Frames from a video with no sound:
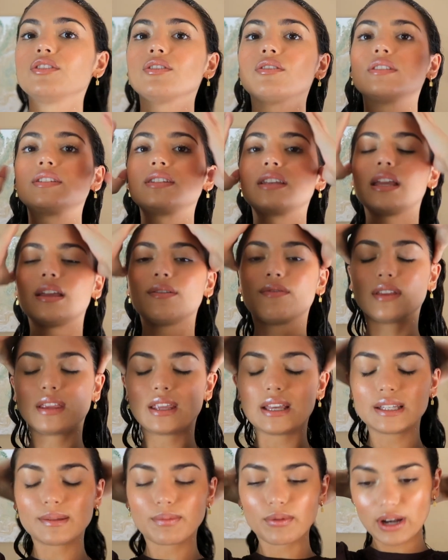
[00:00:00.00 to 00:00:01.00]
sure it's
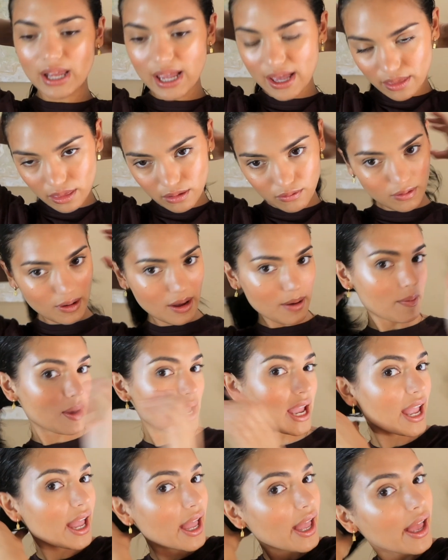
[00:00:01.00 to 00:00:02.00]
evenly spread out throughout
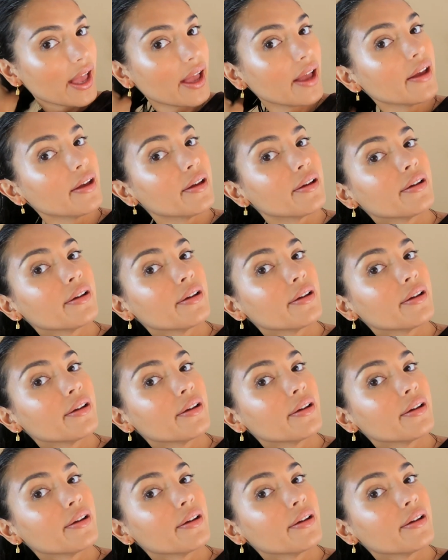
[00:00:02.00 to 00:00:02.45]
my hair.